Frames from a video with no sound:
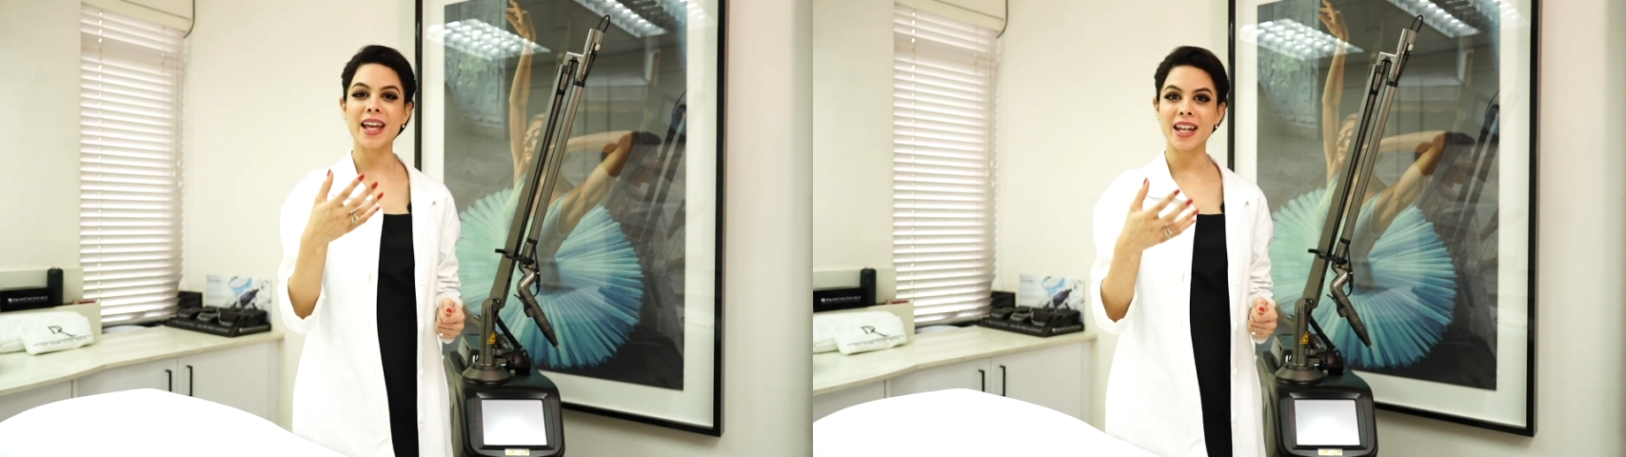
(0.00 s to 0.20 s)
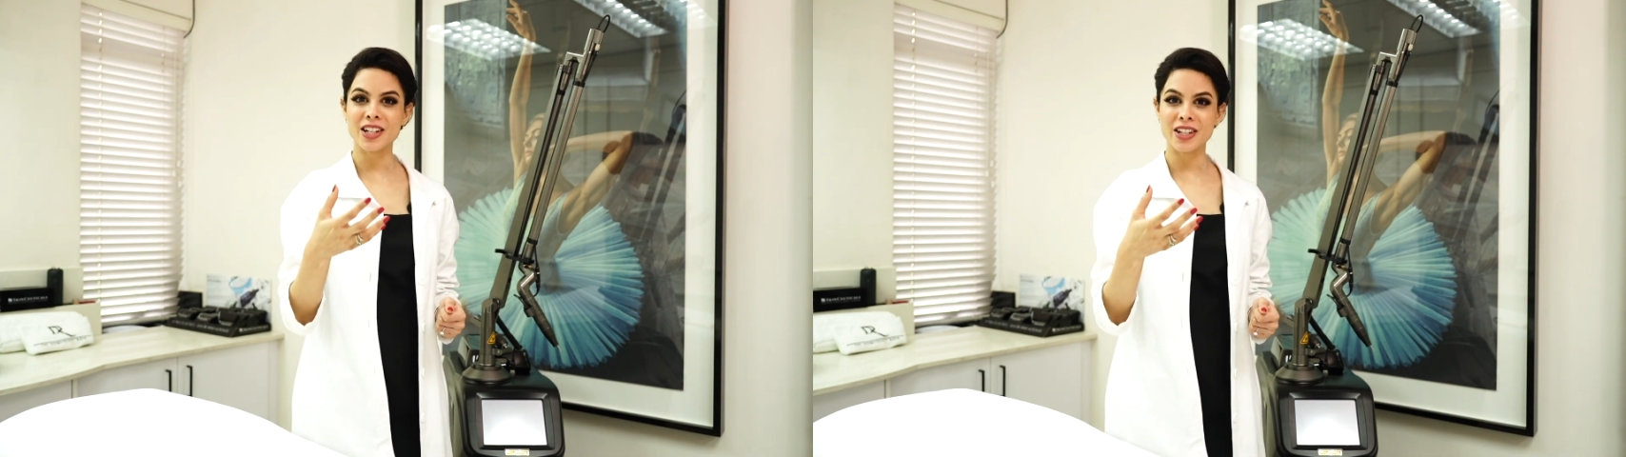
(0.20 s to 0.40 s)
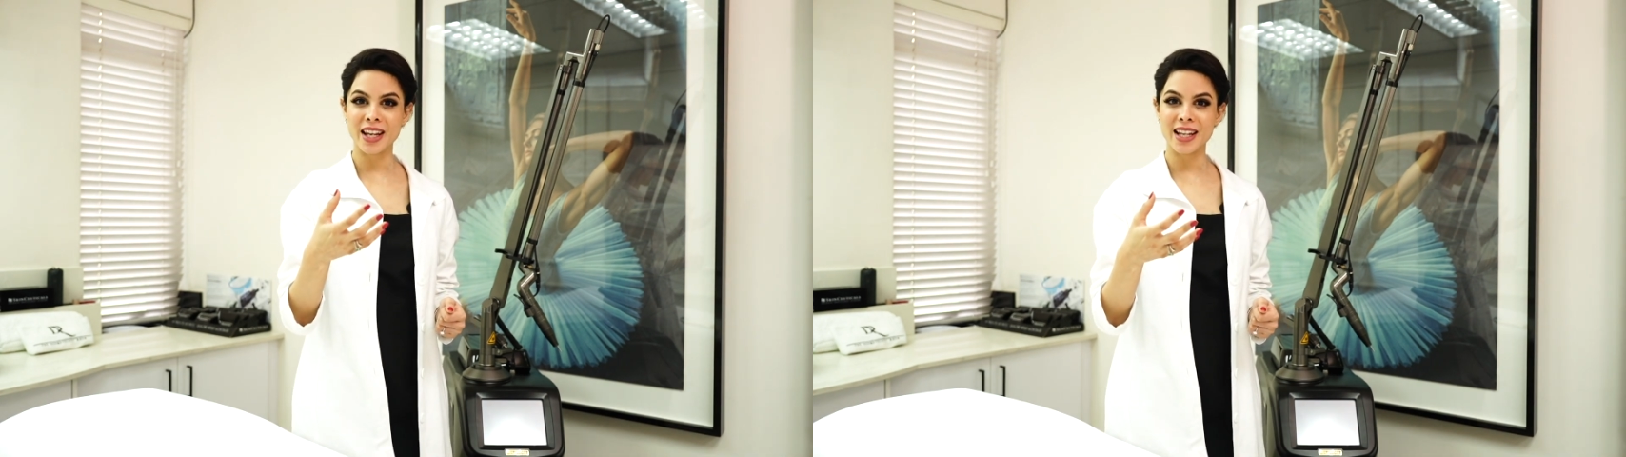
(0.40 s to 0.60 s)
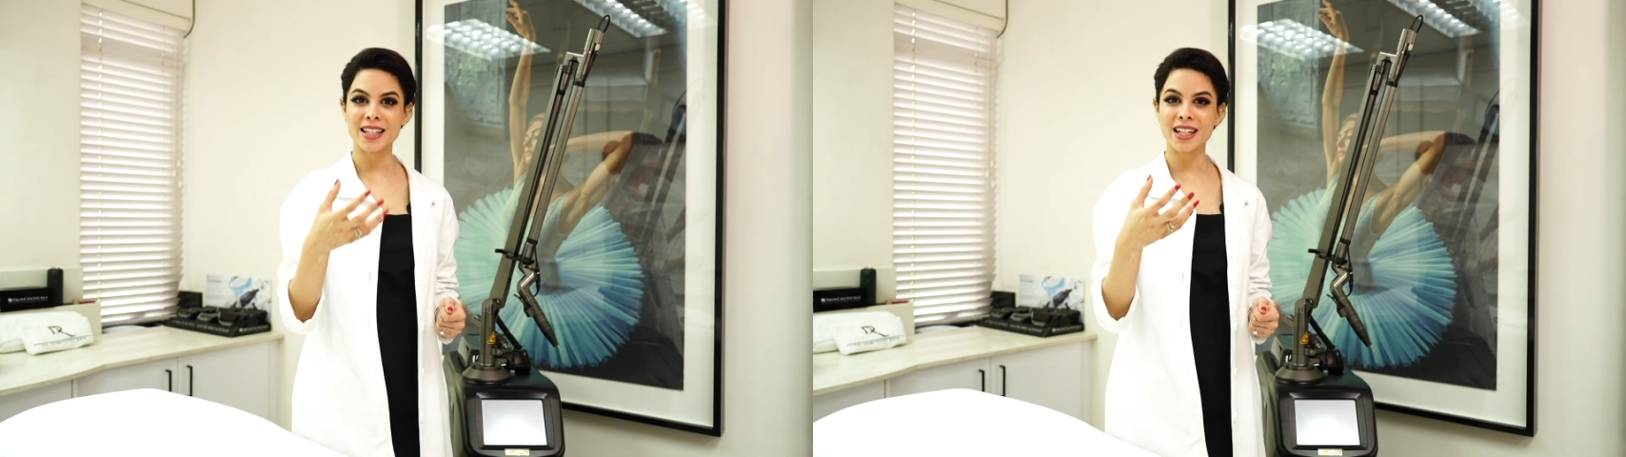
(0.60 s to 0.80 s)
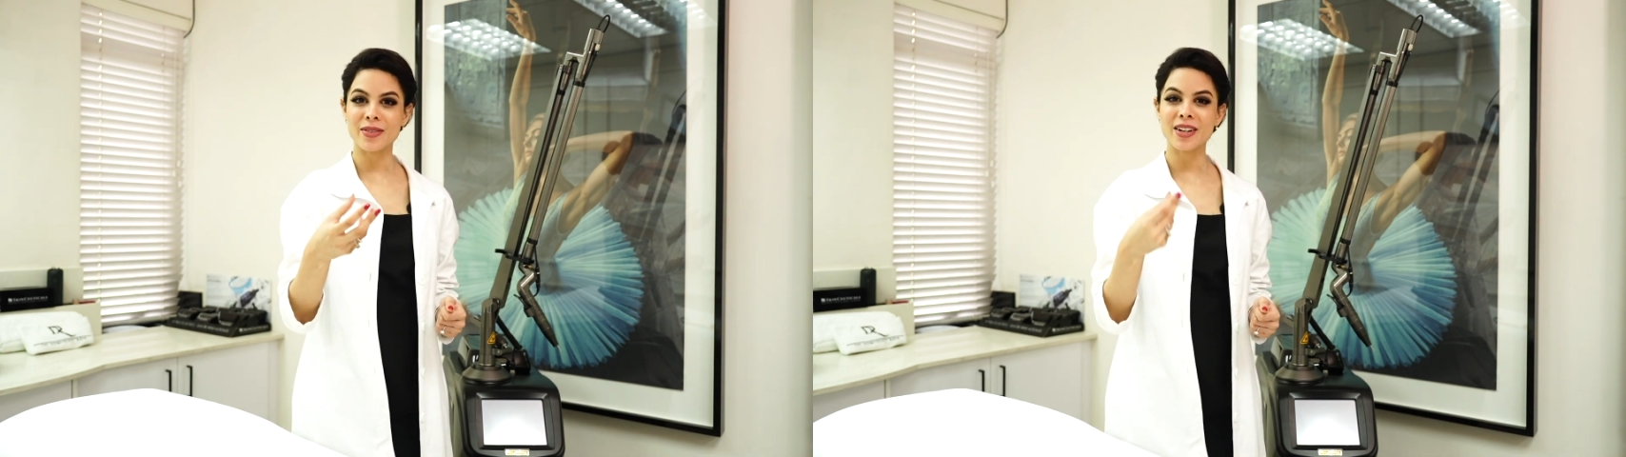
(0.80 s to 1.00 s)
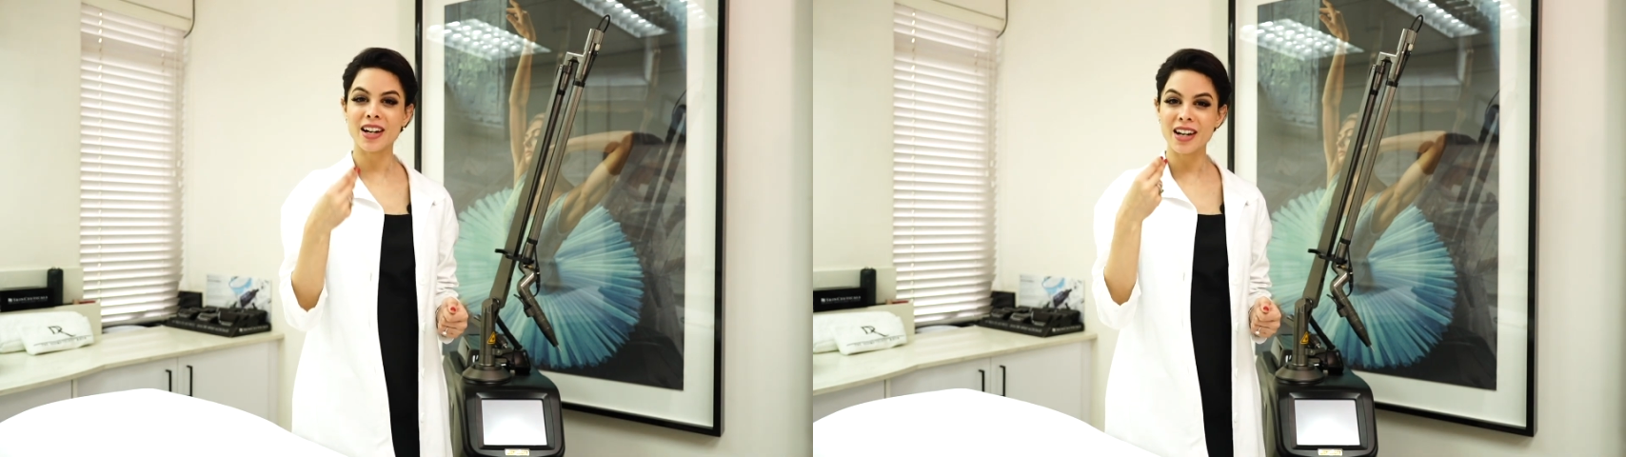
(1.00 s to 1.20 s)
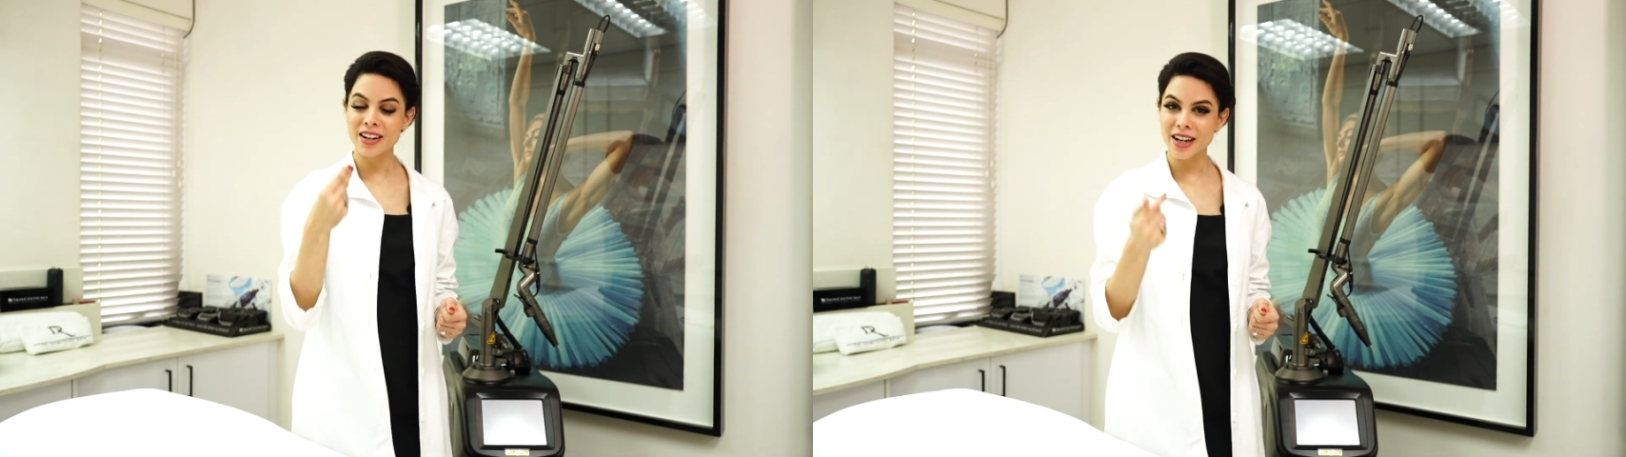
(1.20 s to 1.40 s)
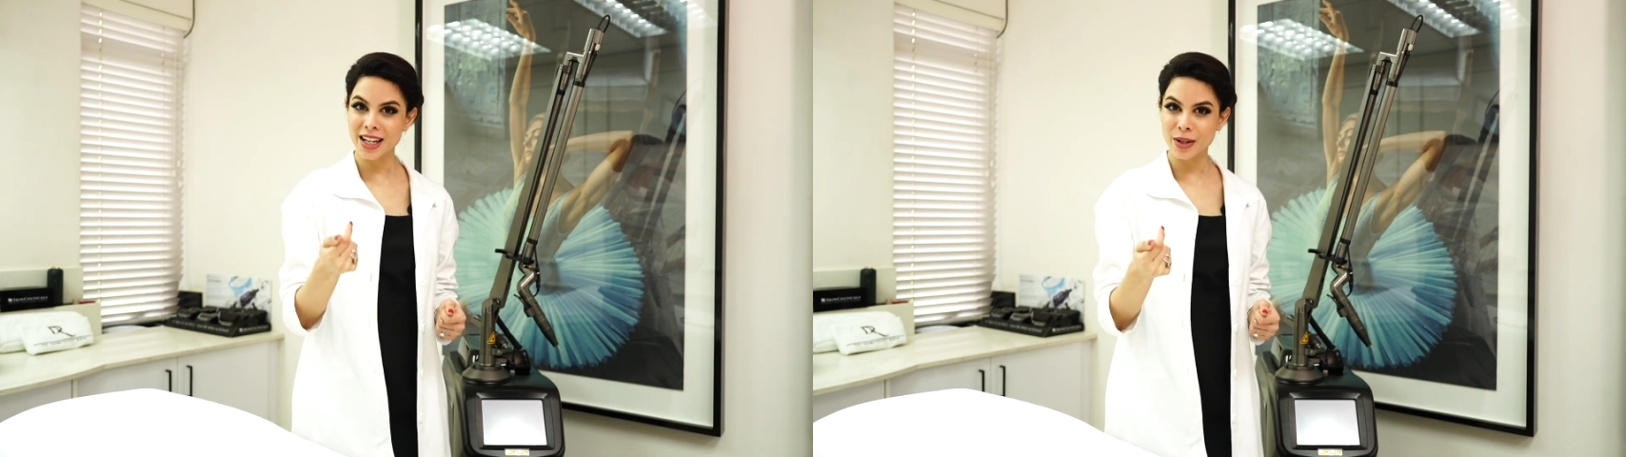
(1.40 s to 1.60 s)
energy is delivered
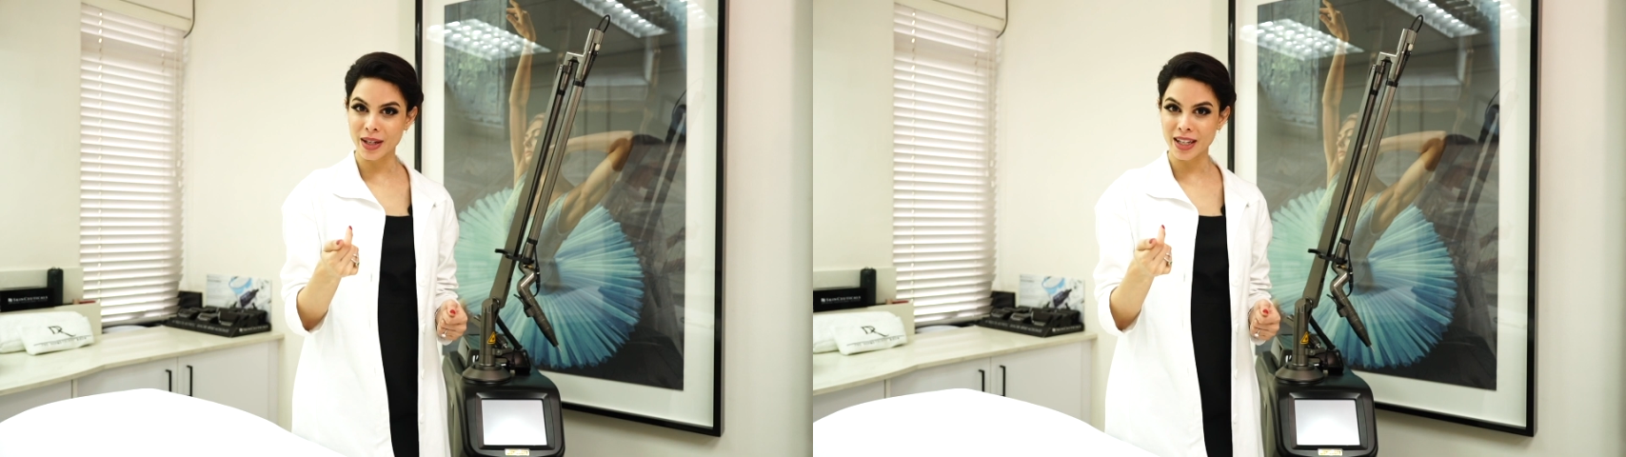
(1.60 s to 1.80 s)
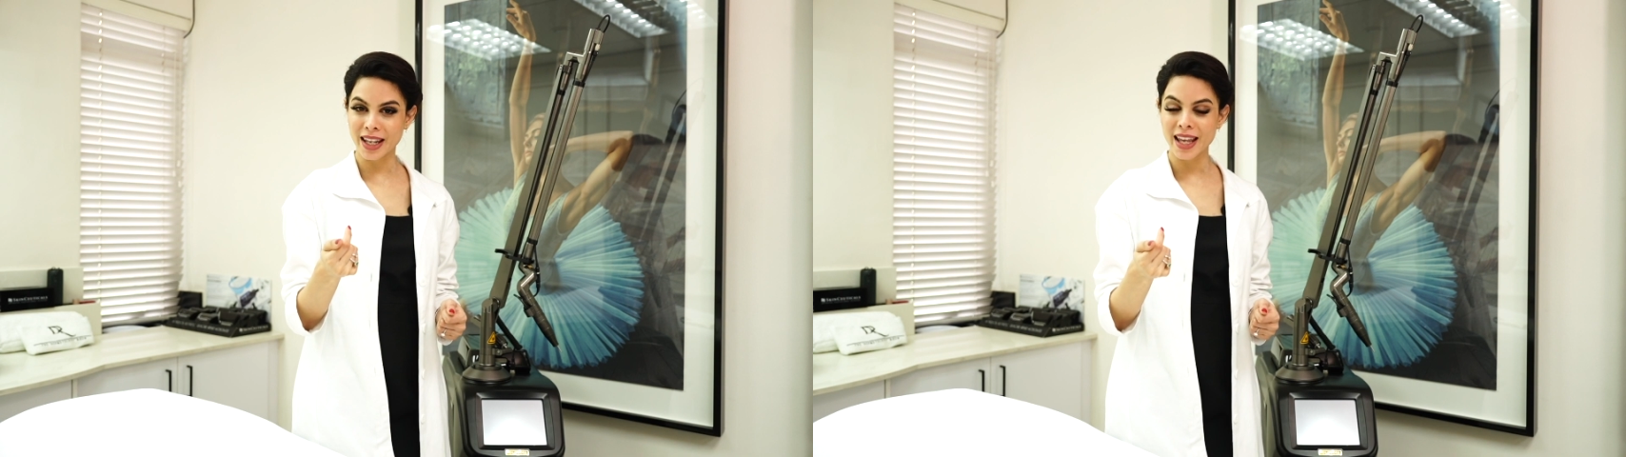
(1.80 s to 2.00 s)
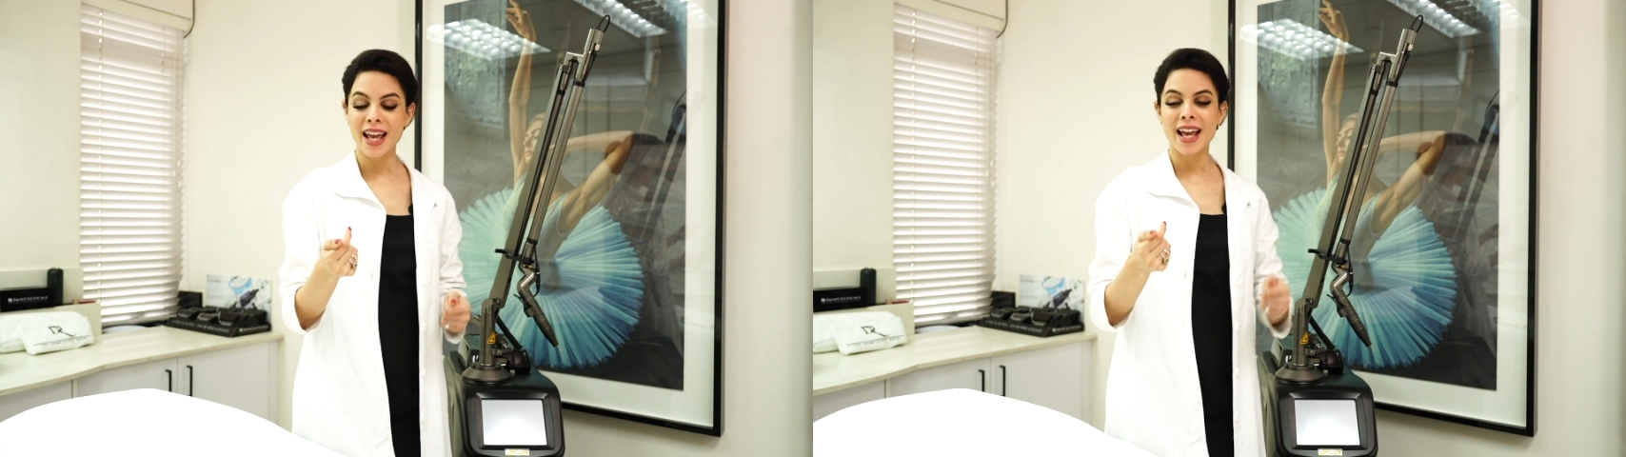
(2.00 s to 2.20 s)
really quickly,